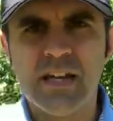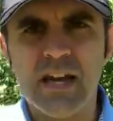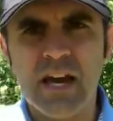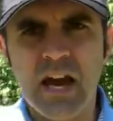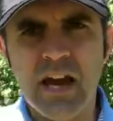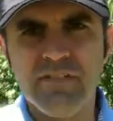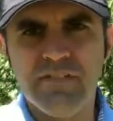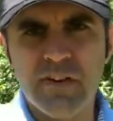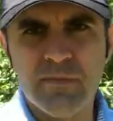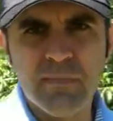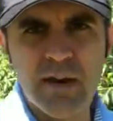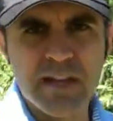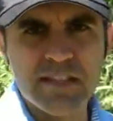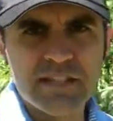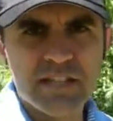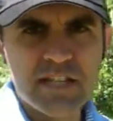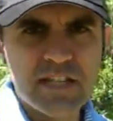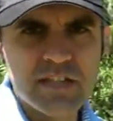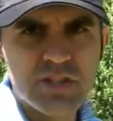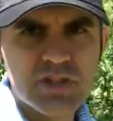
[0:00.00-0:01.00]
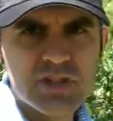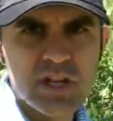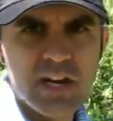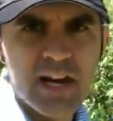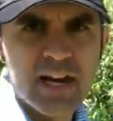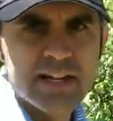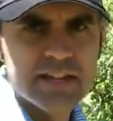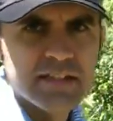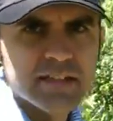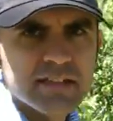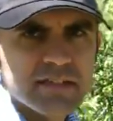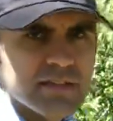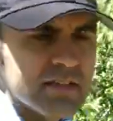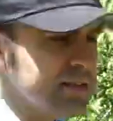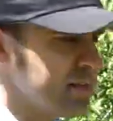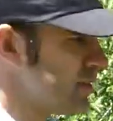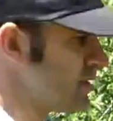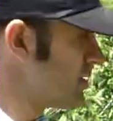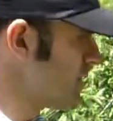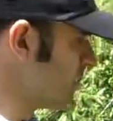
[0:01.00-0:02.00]
I've hit my tee shot
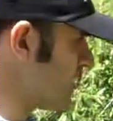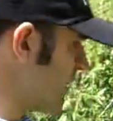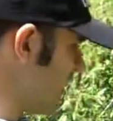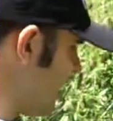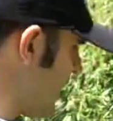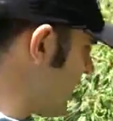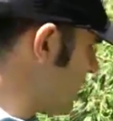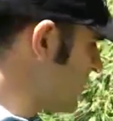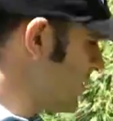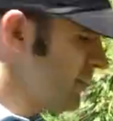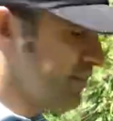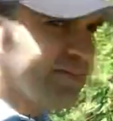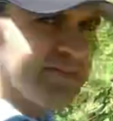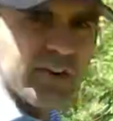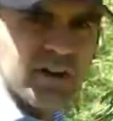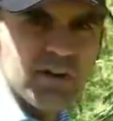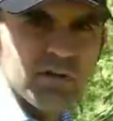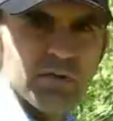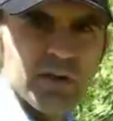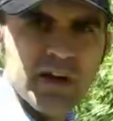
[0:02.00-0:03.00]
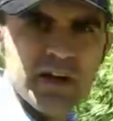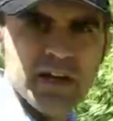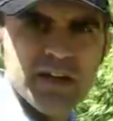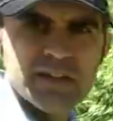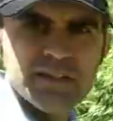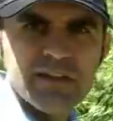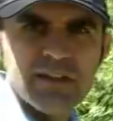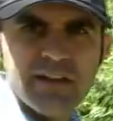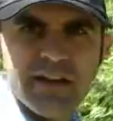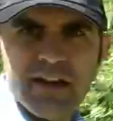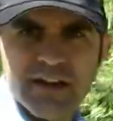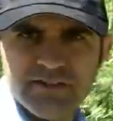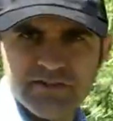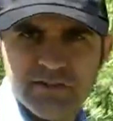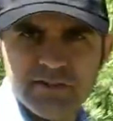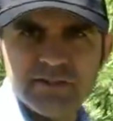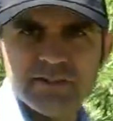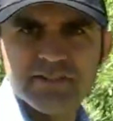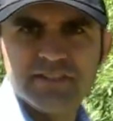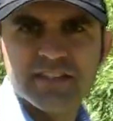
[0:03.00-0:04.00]
to the left of the fairway and it, as you
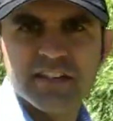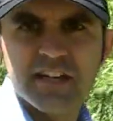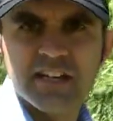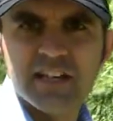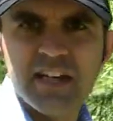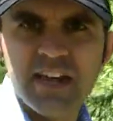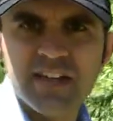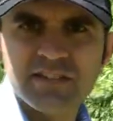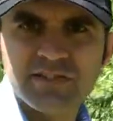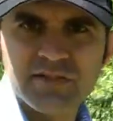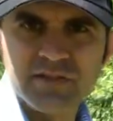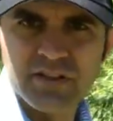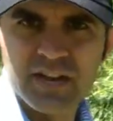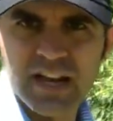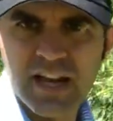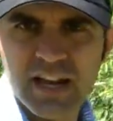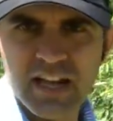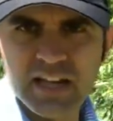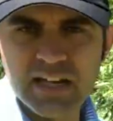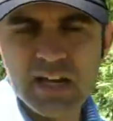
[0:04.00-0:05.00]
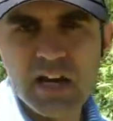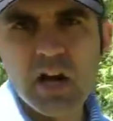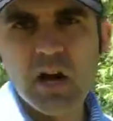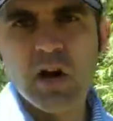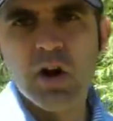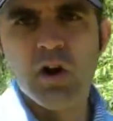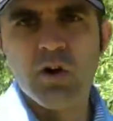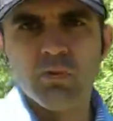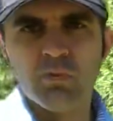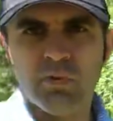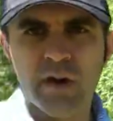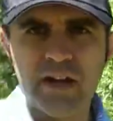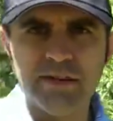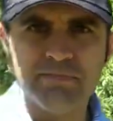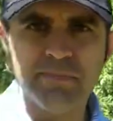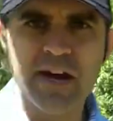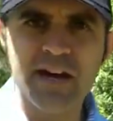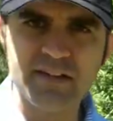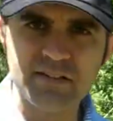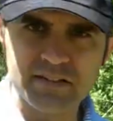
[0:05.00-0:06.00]
can see it entered a
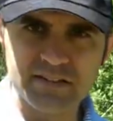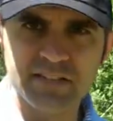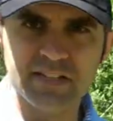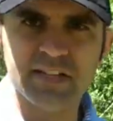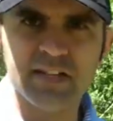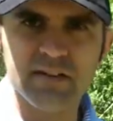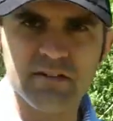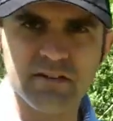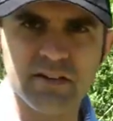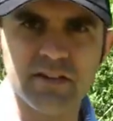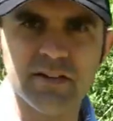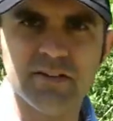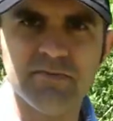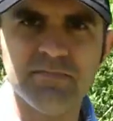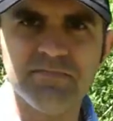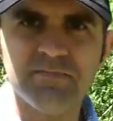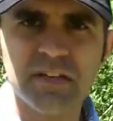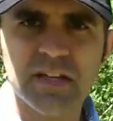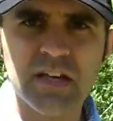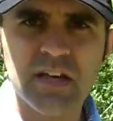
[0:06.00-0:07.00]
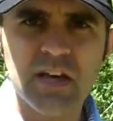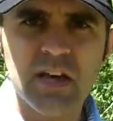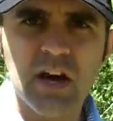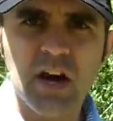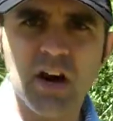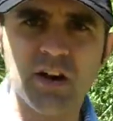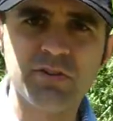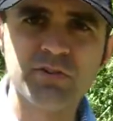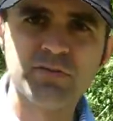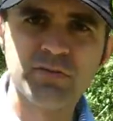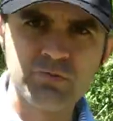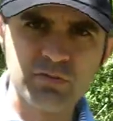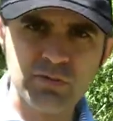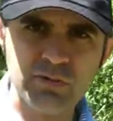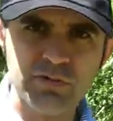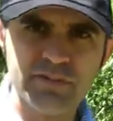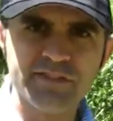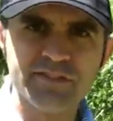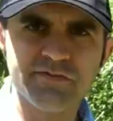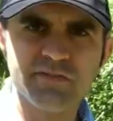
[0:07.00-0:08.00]
red penalty area. Under the
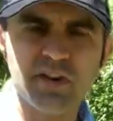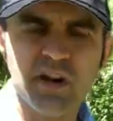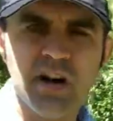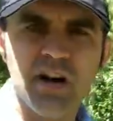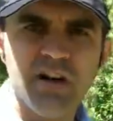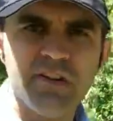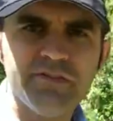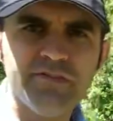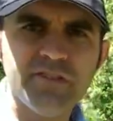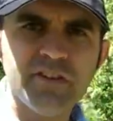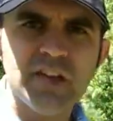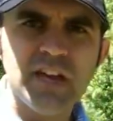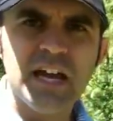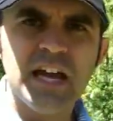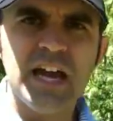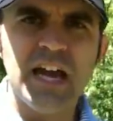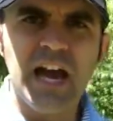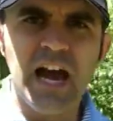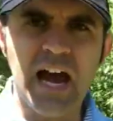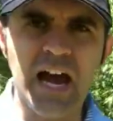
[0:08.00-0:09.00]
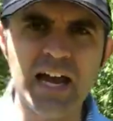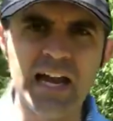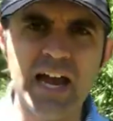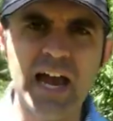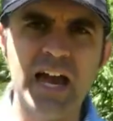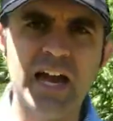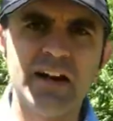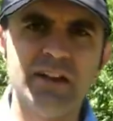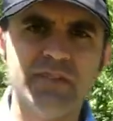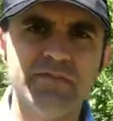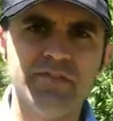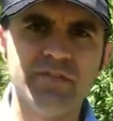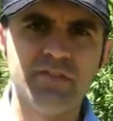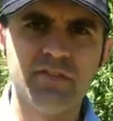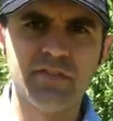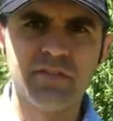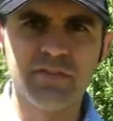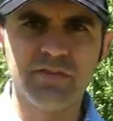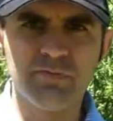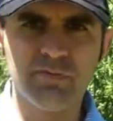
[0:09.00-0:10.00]
rules of golf, I have
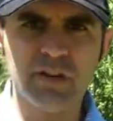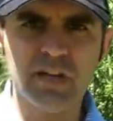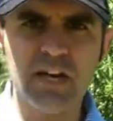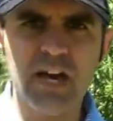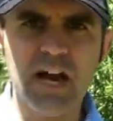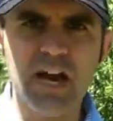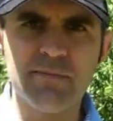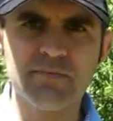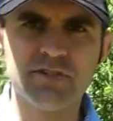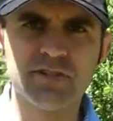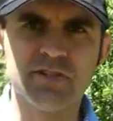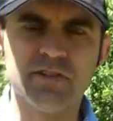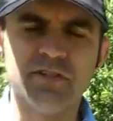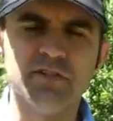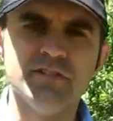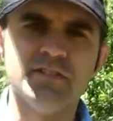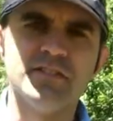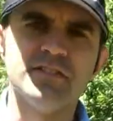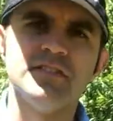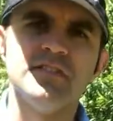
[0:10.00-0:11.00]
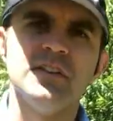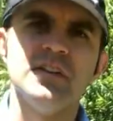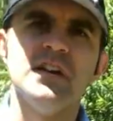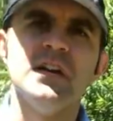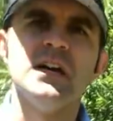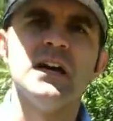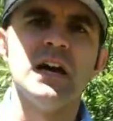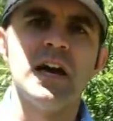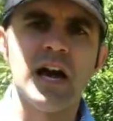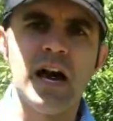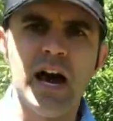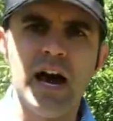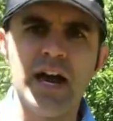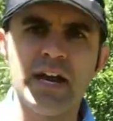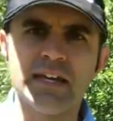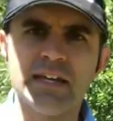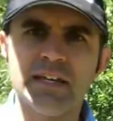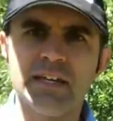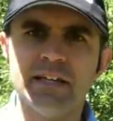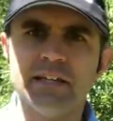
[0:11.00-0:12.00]
three options.
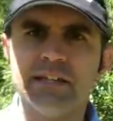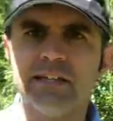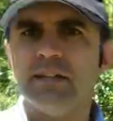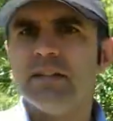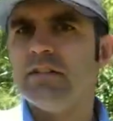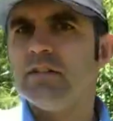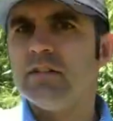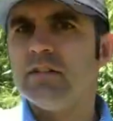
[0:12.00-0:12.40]
I can